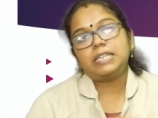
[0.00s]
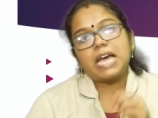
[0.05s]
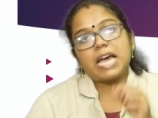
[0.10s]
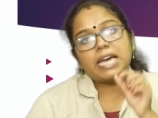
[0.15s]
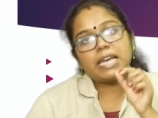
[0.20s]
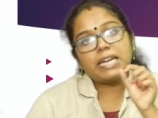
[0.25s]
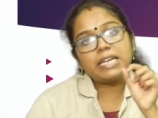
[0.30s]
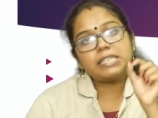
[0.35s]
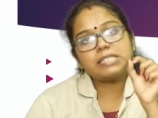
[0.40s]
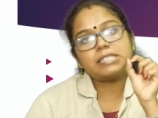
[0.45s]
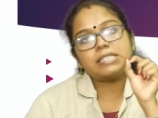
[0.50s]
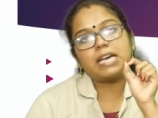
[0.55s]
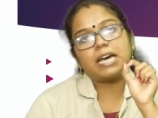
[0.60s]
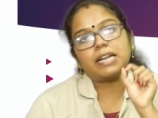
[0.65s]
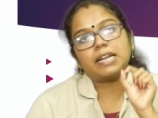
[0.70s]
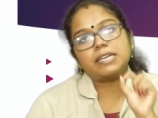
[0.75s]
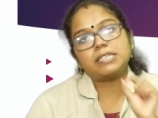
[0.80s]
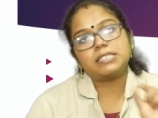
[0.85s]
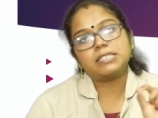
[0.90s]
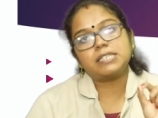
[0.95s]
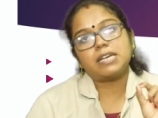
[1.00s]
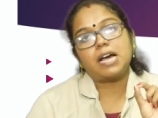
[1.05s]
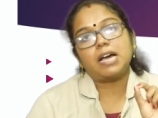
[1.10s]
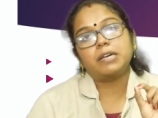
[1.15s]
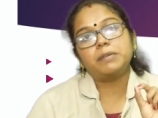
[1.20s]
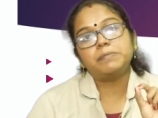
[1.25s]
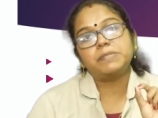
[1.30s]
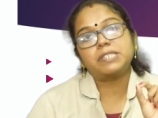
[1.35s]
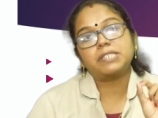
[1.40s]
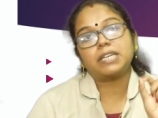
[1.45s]
Dialects are at
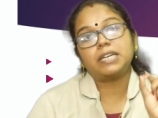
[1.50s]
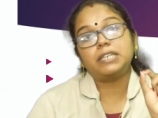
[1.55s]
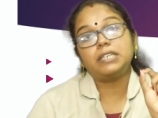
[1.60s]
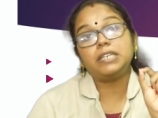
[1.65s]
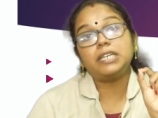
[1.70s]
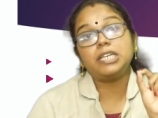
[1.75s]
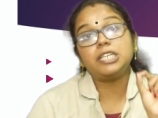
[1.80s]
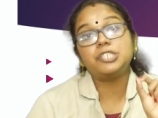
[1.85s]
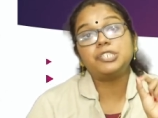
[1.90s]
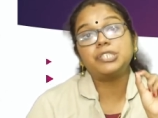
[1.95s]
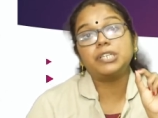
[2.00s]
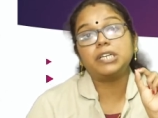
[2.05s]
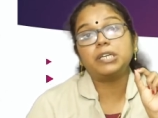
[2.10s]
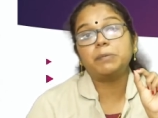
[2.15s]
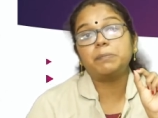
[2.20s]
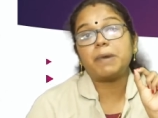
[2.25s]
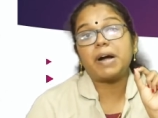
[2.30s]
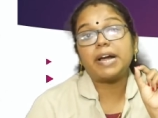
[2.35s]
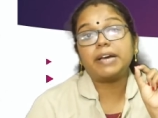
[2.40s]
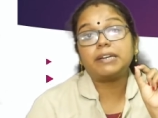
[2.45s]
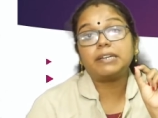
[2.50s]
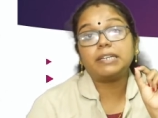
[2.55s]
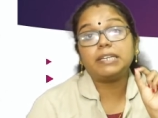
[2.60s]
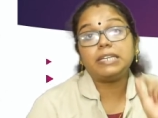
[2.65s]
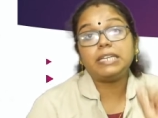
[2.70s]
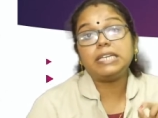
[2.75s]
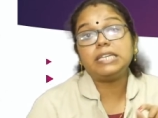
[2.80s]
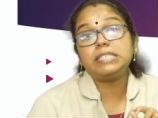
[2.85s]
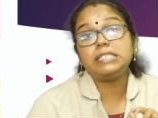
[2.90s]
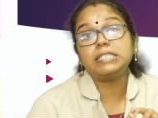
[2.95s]
times conditioned by
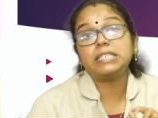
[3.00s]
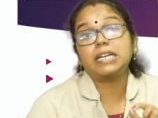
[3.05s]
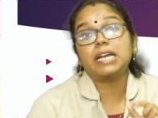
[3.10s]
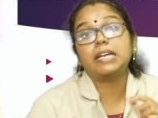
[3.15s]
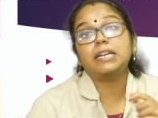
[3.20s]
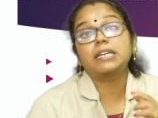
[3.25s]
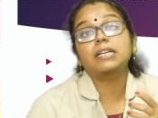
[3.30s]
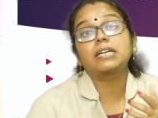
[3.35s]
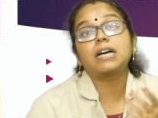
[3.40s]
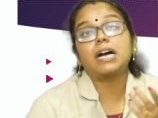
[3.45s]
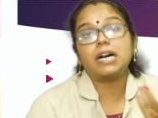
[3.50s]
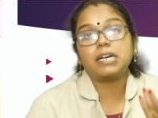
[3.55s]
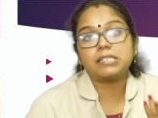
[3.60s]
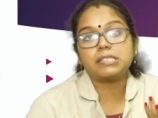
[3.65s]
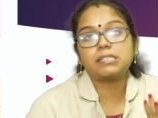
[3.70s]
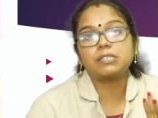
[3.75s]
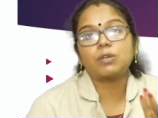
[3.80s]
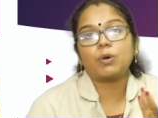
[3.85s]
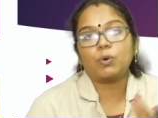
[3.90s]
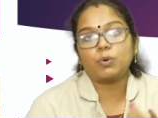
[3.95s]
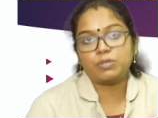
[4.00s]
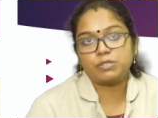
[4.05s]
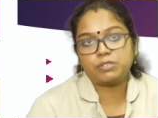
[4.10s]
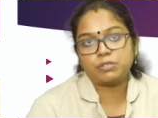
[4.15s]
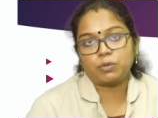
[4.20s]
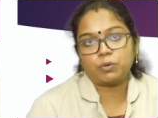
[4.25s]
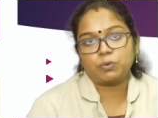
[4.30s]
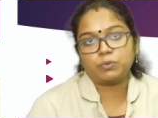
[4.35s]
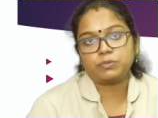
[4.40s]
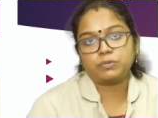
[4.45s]
religion and caste
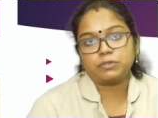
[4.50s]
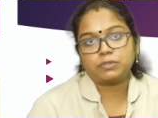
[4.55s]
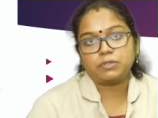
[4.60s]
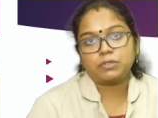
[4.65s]
also.